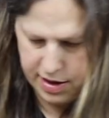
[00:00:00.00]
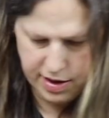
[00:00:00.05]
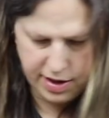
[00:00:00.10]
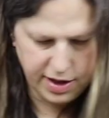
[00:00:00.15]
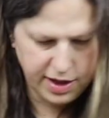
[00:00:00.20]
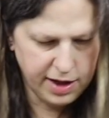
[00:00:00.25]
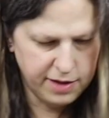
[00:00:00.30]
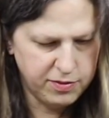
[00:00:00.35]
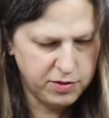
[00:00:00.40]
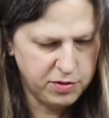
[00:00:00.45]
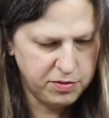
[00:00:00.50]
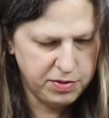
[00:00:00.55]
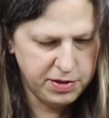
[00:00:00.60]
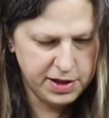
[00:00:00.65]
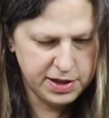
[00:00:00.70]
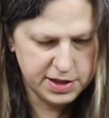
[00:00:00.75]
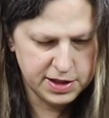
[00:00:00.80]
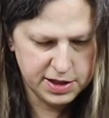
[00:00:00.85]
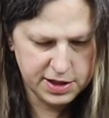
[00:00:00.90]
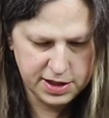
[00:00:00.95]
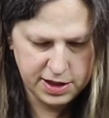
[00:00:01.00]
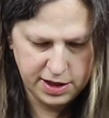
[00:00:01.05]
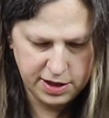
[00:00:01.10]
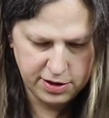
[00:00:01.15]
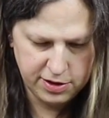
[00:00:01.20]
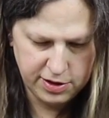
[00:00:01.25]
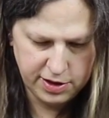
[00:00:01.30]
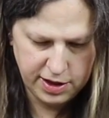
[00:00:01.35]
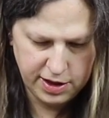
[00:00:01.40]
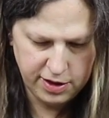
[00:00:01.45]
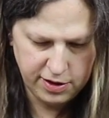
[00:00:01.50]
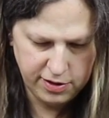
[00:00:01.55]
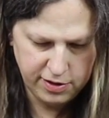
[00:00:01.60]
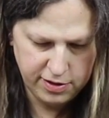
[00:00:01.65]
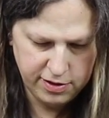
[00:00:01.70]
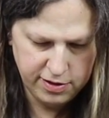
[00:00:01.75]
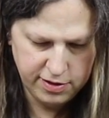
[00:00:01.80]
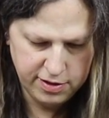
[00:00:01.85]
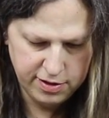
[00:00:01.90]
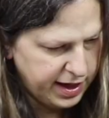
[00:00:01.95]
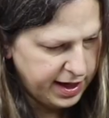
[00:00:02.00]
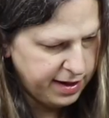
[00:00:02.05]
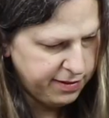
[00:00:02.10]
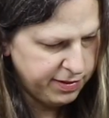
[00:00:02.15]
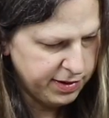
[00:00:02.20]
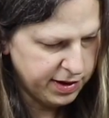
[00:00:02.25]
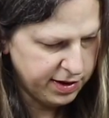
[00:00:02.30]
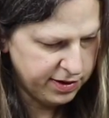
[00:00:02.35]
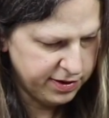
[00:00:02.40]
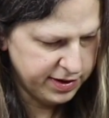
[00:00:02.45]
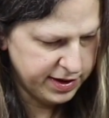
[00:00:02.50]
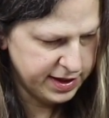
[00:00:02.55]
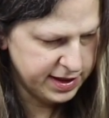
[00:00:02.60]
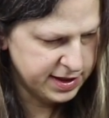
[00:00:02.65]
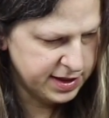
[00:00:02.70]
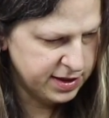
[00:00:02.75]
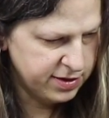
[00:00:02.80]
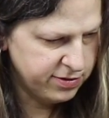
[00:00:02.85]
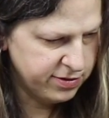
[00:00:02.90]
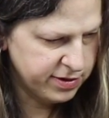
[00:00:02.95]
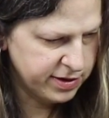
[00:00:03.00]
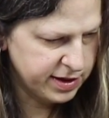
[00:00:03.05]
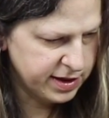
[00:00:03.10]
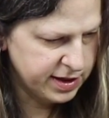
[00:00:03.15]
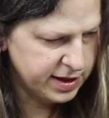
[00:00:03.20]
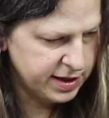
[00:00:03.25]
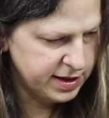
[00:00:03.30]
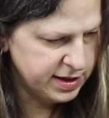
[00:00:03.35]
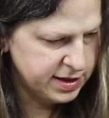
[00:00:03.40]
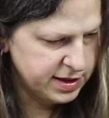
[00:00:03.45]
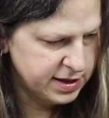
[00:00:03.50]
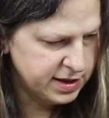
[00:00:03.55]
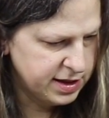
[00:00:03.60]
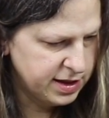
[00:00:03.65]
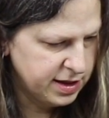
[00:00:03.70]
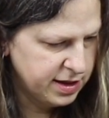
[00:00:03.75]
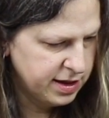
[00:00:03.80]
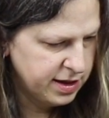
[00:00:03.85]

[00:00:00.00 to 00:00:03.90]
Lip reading: couple pieces here that'll keep it all nice and organized.